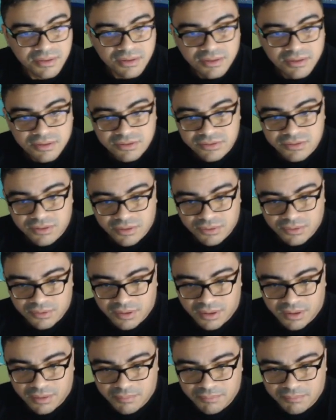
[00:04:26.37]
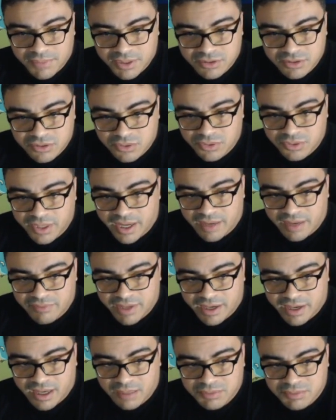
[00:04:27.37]
So um, it's cool to have
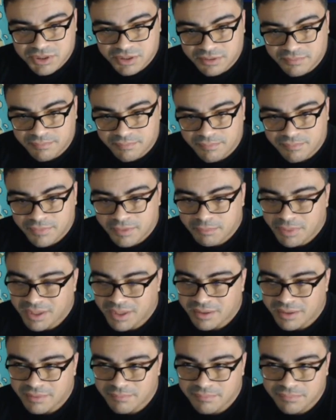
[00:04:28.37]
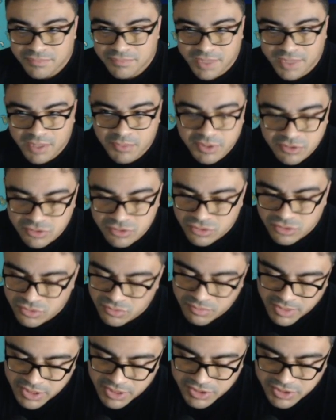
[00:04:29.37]
that option but they went
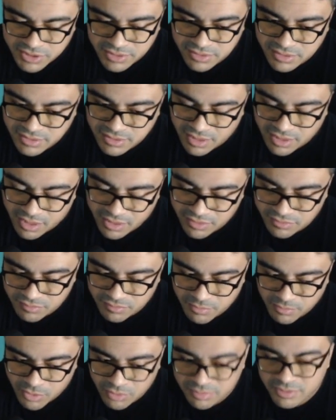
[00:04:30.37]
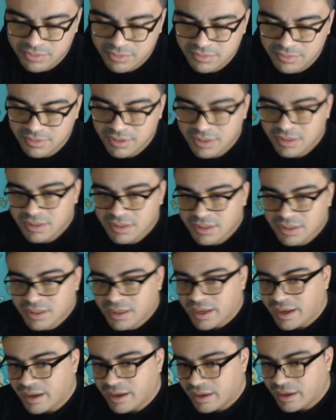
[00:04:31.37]
too much in the side of mobile
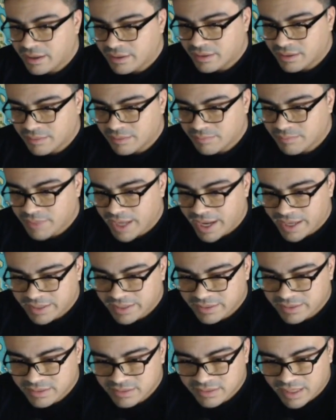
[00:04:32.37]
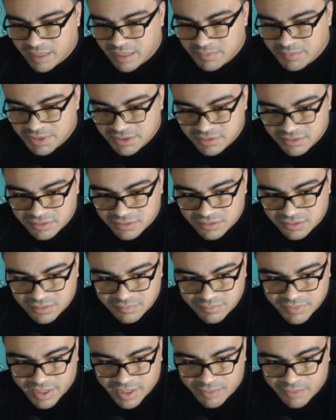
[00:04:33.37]
and um, they added this stamina
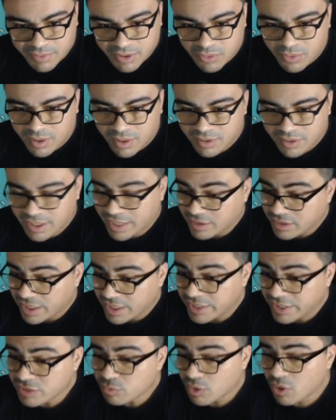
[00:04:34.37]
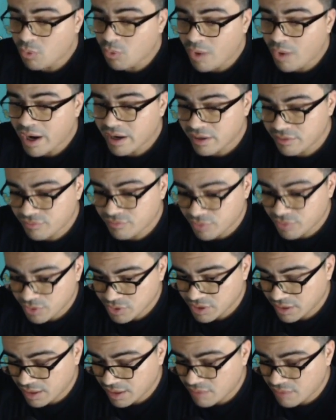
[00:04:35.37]
system that required like it's required for
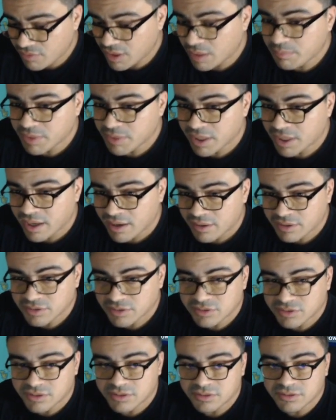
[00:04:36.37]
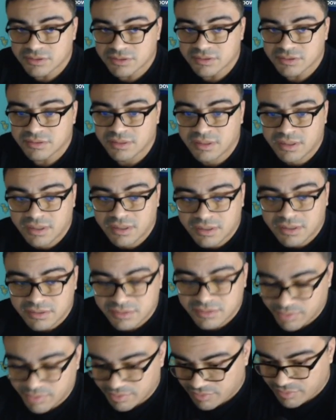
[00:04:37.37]
you to level up the characters
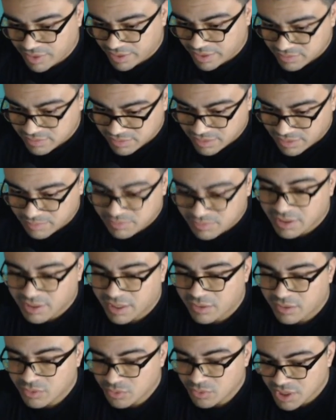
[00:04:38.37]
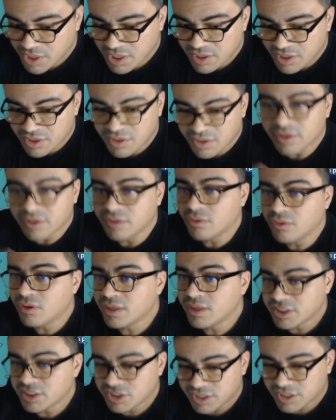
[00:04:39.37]
to advance them to get new gear and
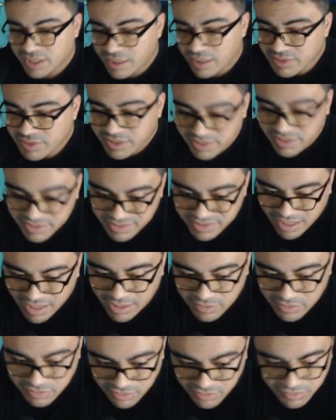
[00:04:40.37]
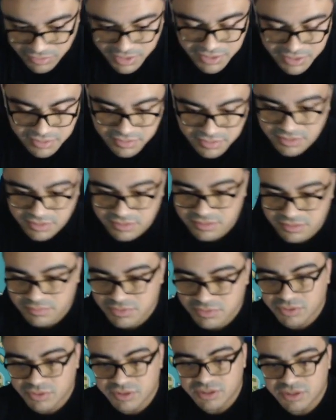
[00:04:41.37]
all that shit everything is tied to the resin system
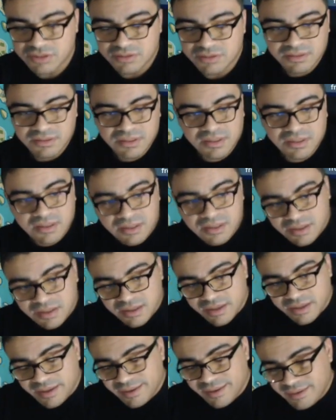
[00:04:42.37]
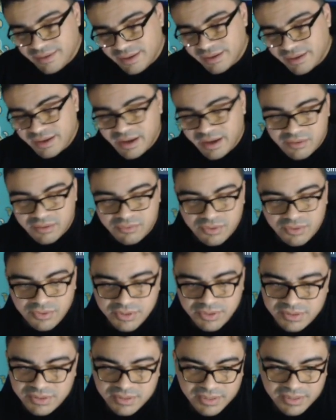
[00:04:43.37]
so it just it, it kind of
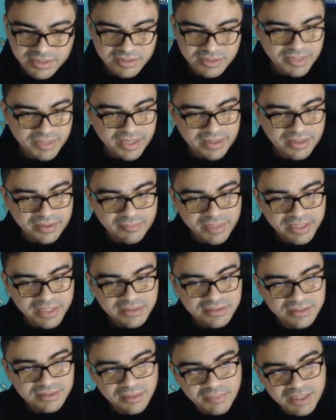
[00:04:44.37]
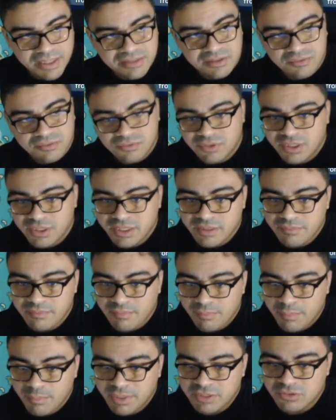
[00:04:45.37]
ruins things man it makes it makes it really
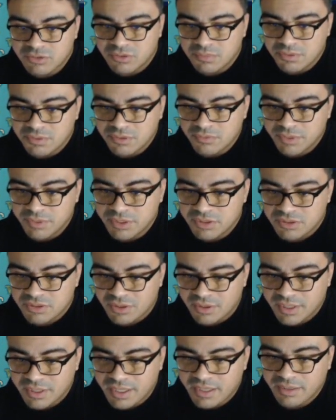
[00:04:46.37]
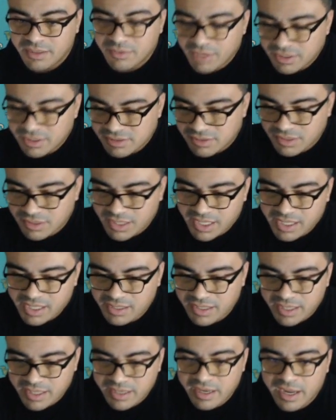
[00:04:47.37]
miserable when you start getting into
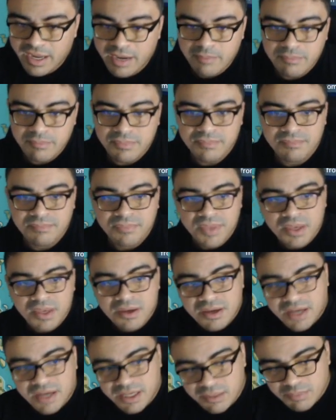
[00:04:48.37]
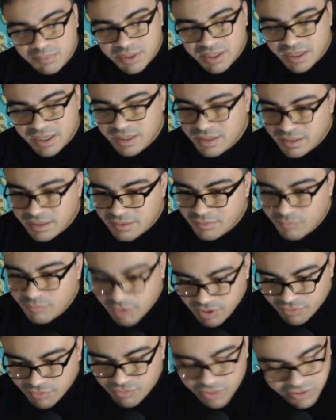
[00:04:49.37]
late late game in the beginning
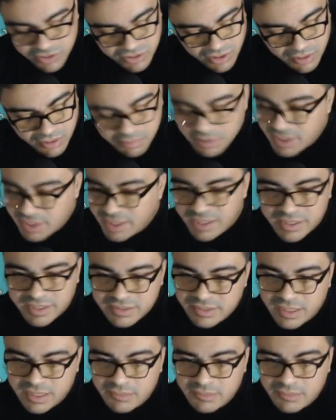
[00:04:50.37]
when you first start playing it's not a